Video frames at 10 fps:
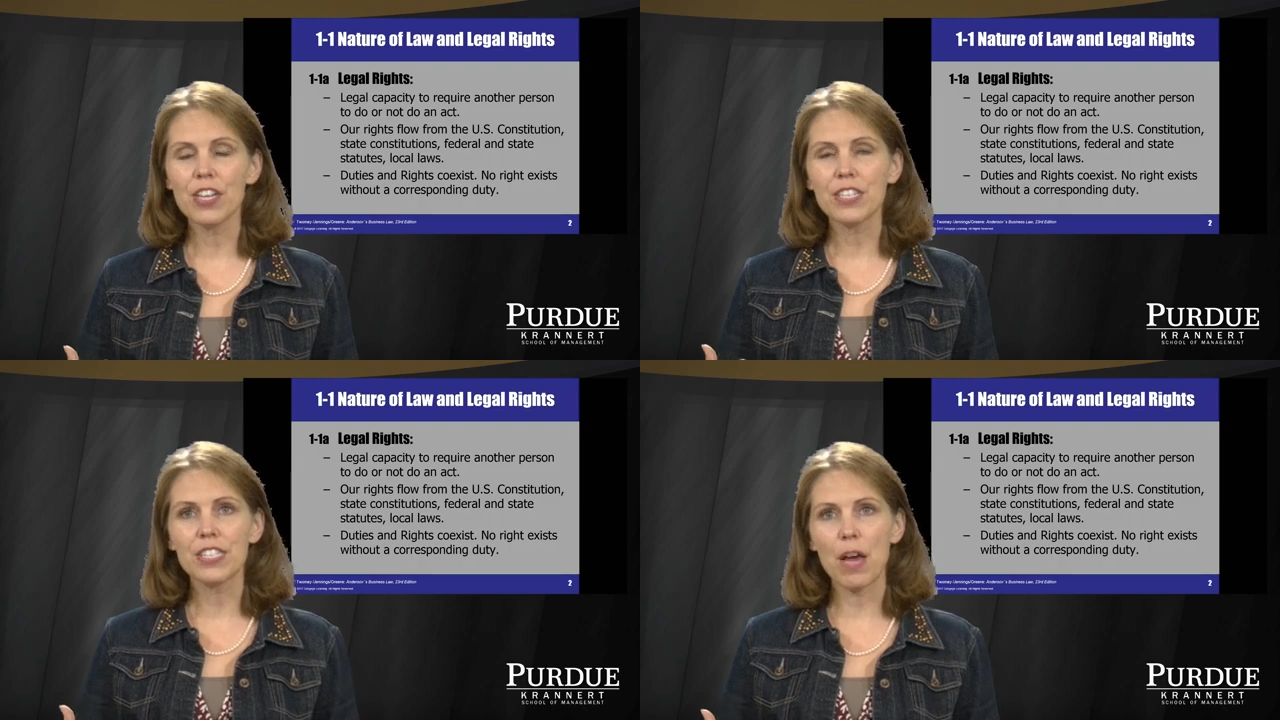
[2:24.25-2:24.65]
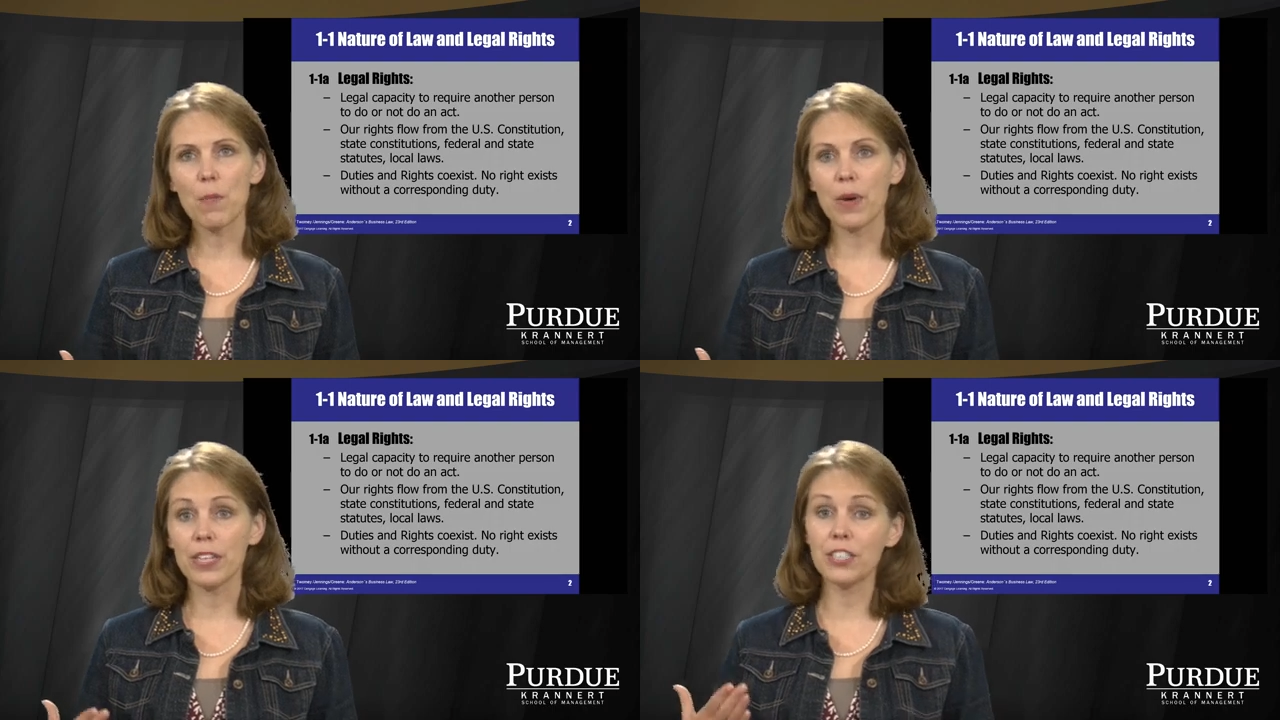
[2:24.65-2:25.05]

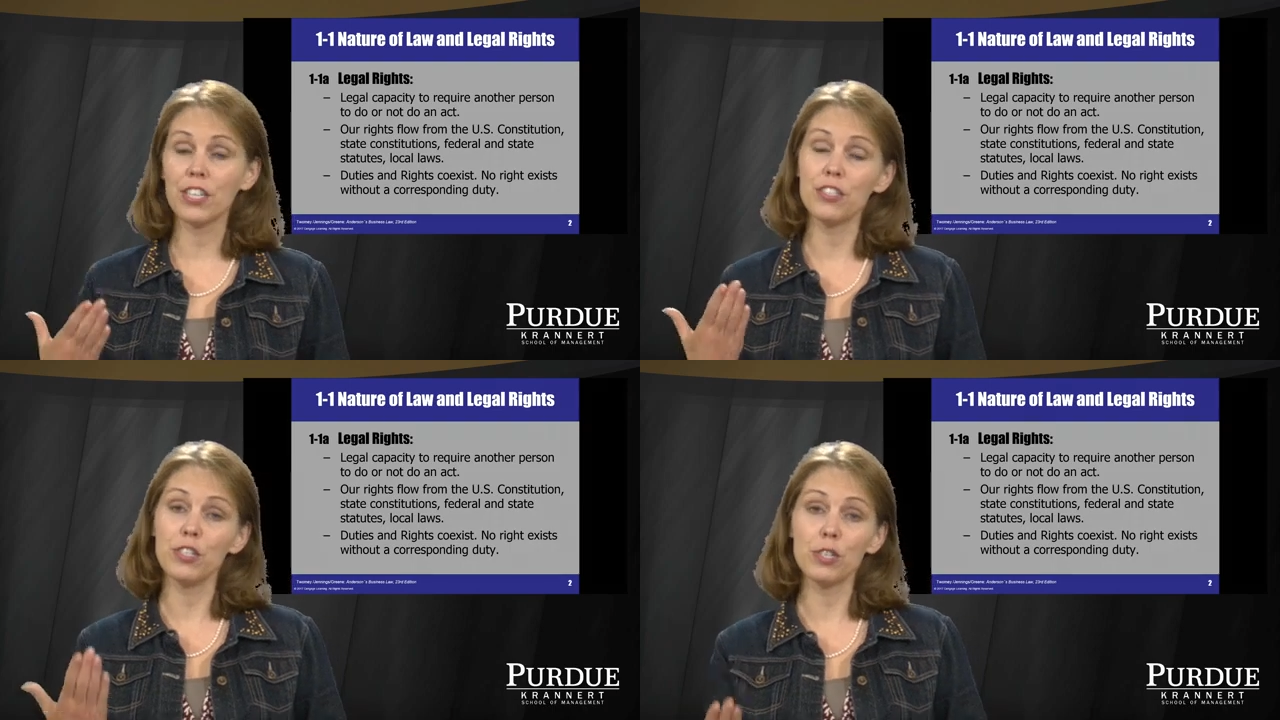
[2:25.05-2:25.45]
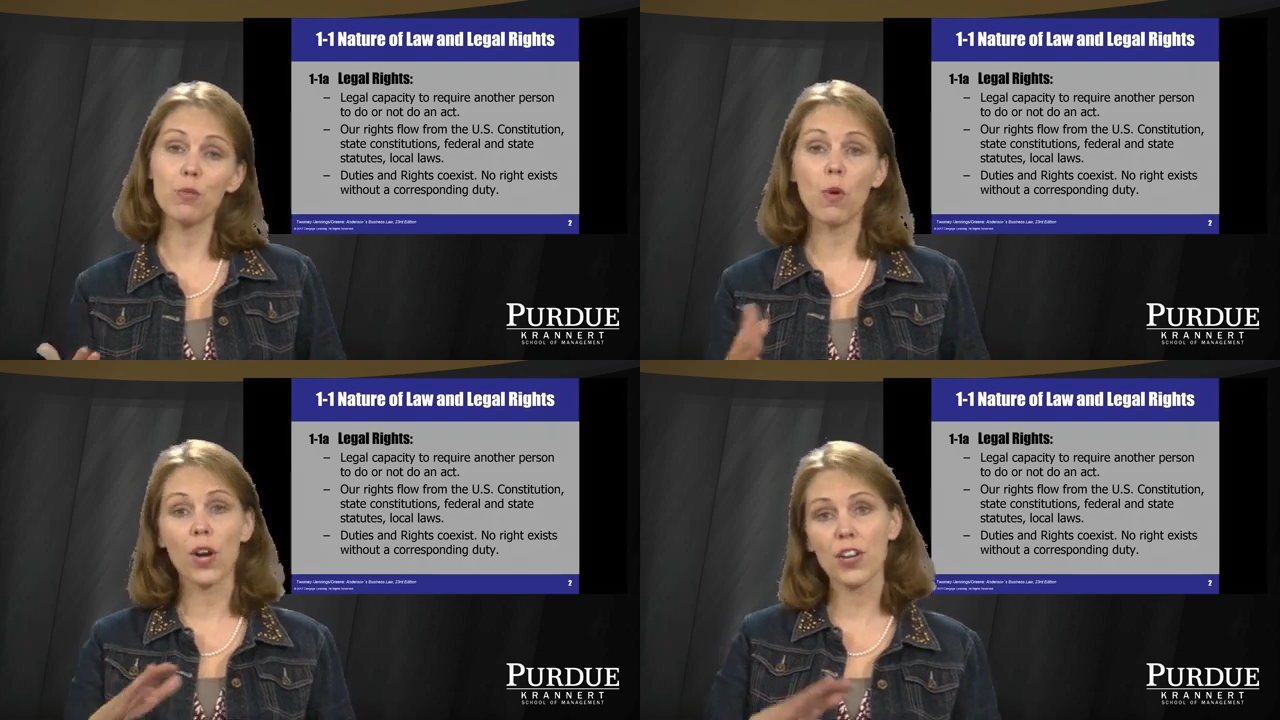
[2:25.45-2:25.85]
someone to do
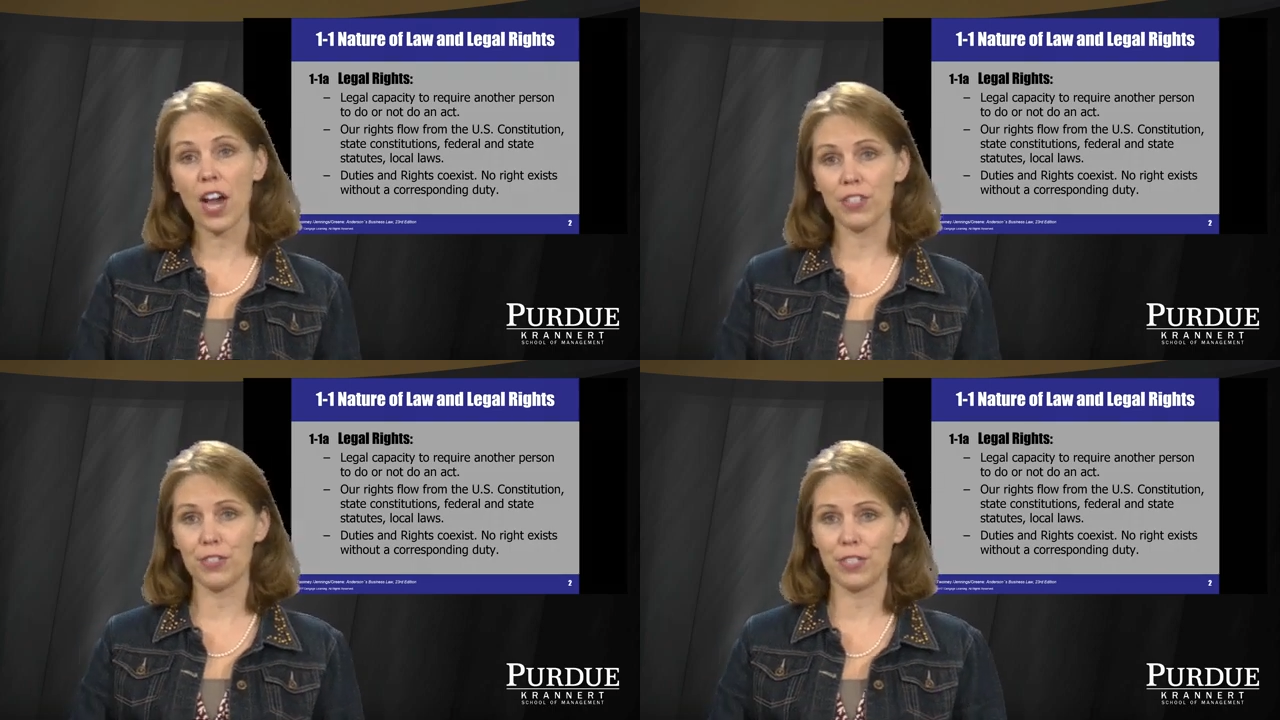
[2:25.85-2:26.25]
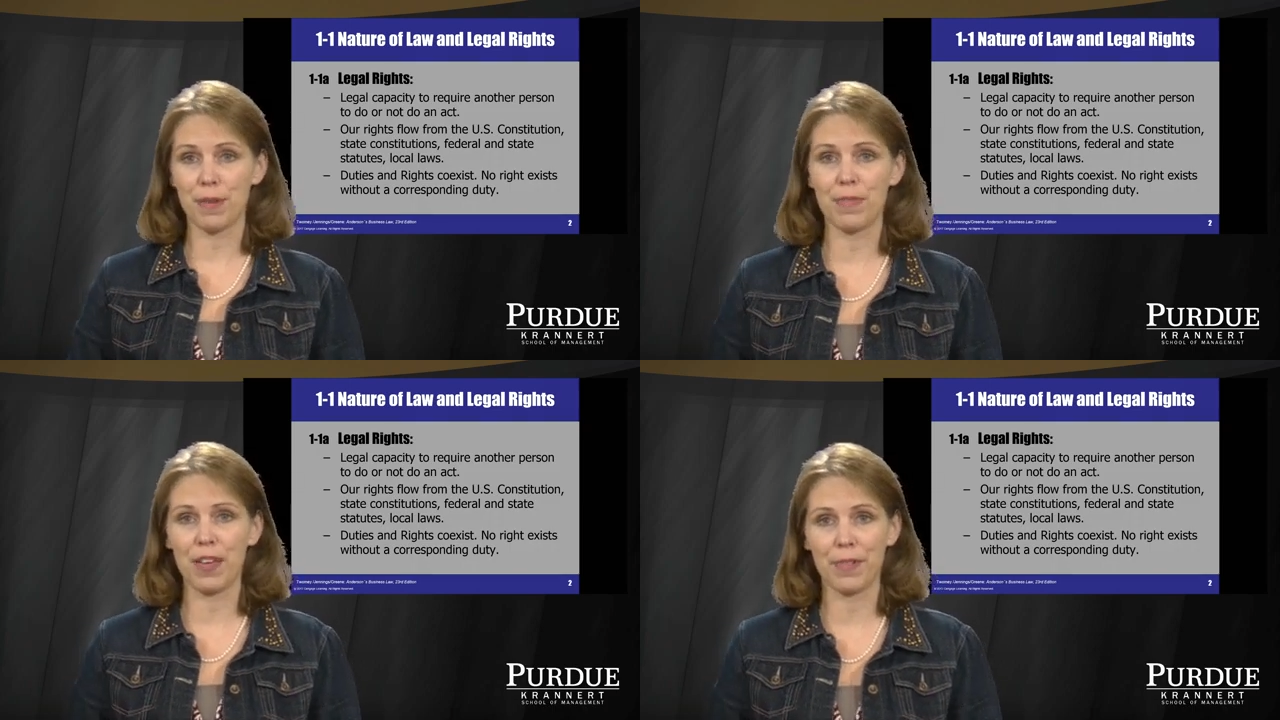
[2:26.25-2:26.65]
or not do
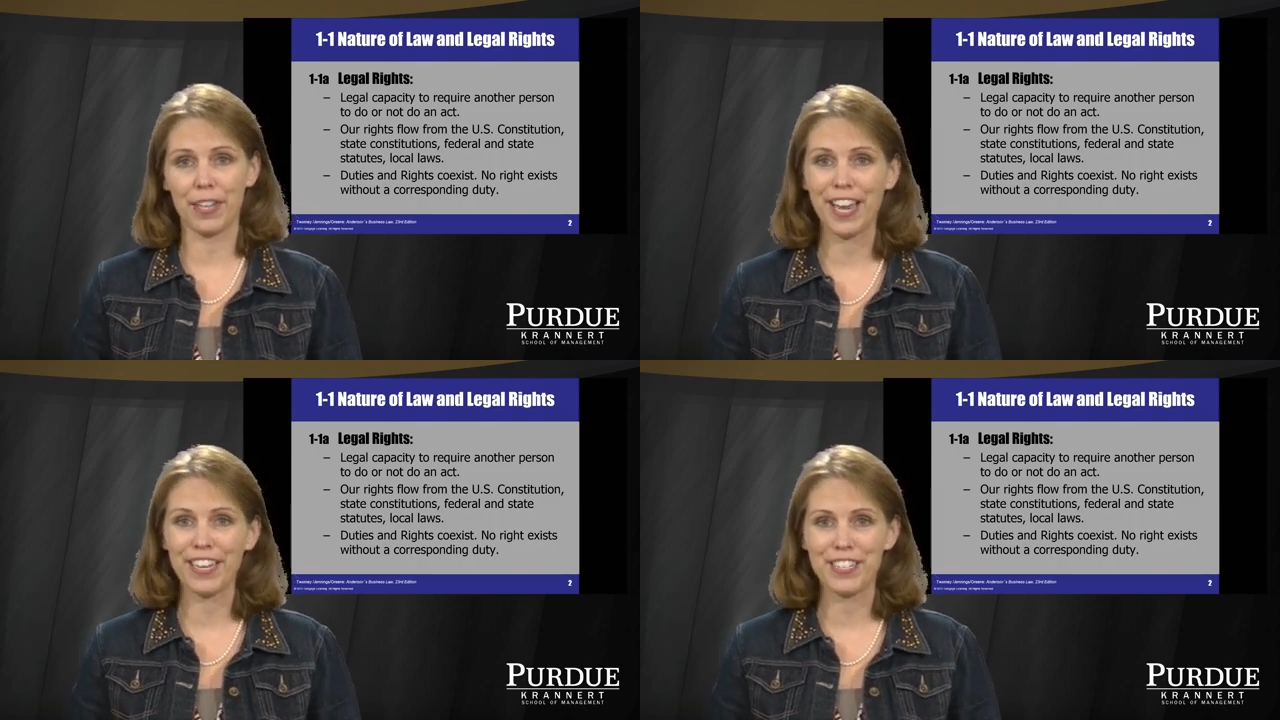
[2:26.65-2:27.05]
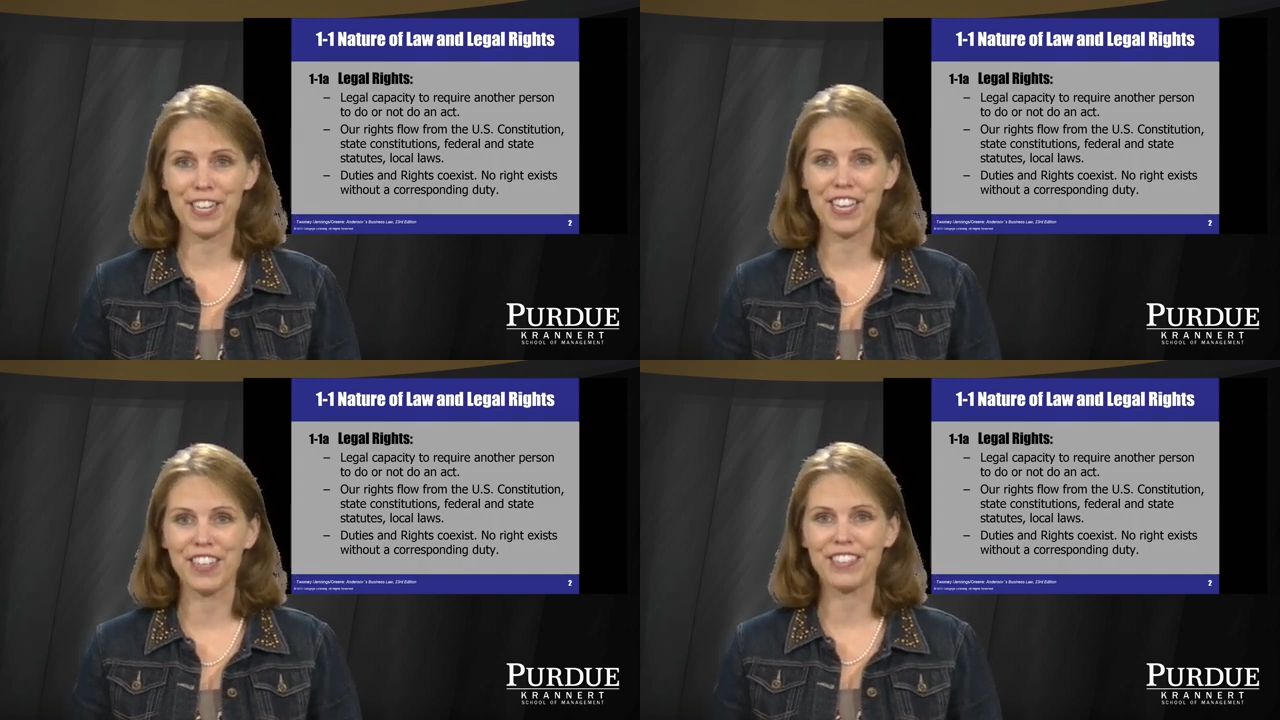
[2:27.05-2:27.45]
something related to
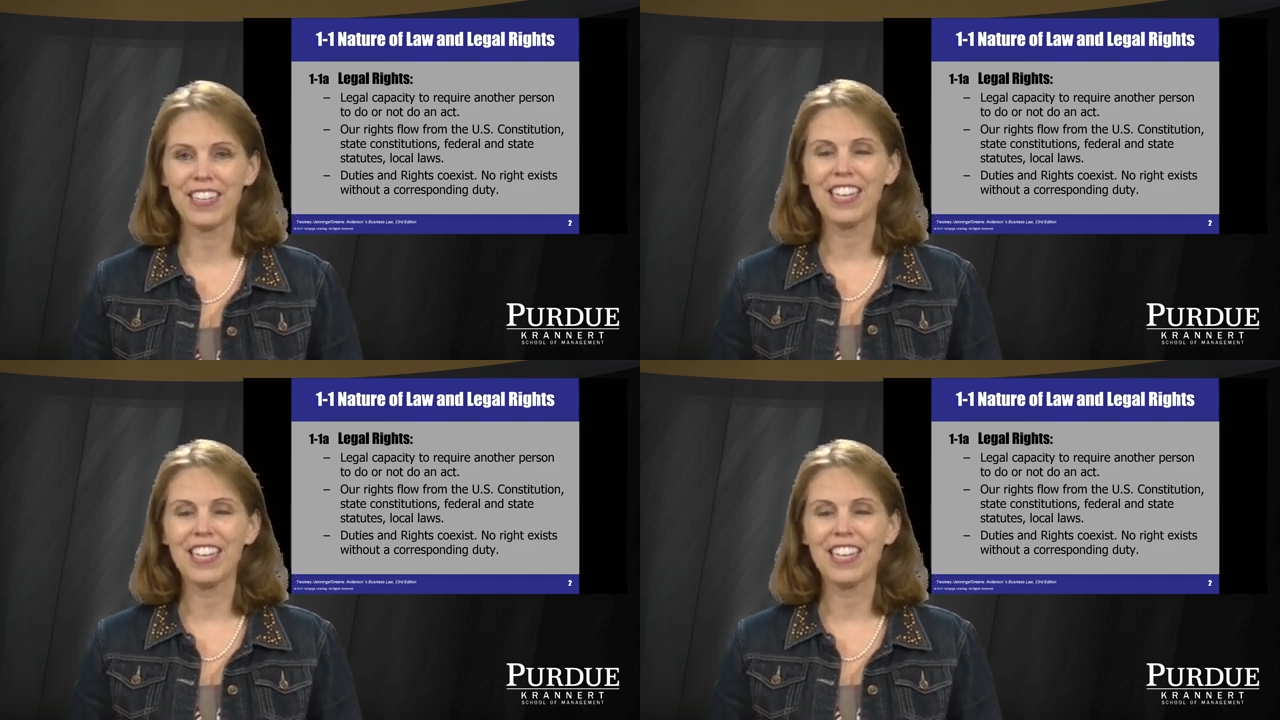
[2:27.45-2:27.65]
you.